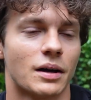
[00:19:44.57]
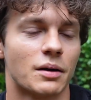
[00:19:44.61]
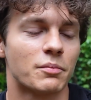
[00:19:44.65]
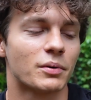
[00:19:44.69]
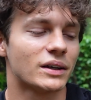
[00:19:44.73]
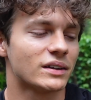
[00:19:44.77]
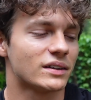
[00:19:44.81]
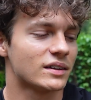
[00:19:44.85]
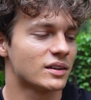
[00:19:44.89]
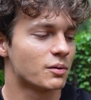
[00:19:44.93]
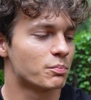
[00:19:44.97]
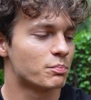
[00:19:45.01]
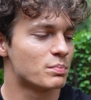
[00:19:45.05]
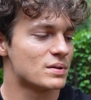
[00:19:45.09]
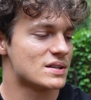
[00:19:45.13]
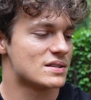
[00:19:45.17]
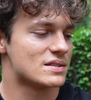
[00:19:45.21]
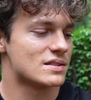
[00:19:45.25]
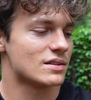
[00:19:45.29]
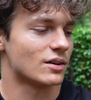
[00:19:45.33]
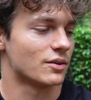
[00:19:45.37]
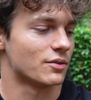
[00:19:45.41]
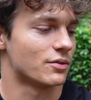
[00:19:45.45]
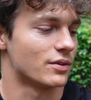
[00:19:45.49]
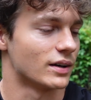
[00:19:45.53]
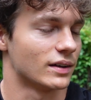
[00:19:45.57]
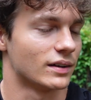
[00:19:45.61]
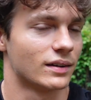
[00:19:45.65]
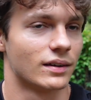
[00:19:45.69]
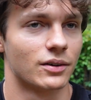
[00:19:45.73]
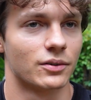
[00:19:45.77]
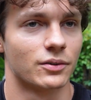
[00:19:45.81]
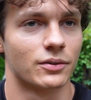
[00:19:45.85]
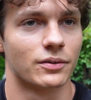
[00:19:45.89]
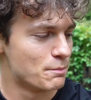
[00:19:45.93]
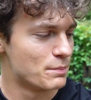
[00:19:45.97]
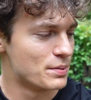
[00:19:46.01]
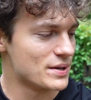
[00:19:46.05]
I'm getting pissed off right
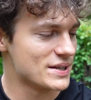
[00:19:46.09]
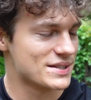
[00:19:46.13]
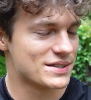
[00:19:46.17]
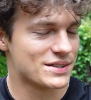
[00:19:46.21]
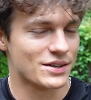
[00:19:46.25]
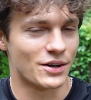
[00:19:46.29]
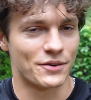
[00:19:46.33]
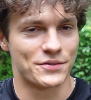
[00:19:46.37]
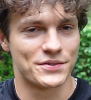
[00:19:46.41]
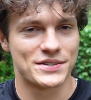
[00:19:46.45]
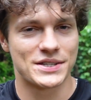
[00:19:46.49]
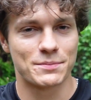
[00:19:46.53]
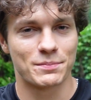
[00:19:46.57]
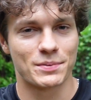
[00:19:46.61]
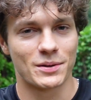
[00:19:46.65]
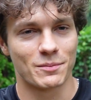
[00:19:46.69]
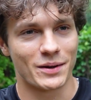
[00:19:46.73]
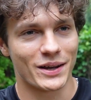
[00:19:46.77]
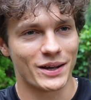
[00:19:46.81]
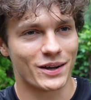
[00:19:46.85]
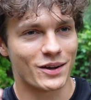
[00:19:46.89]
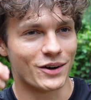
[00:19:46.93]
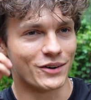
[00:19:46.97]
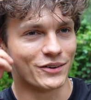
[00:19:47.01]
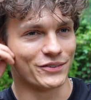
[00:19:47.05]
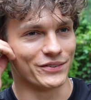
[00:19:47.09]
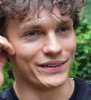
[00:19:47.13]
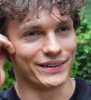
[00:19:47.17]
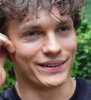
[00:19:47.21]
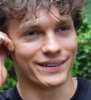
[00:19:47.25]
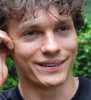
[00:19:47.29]
now. Pissed off, sipping my coffee.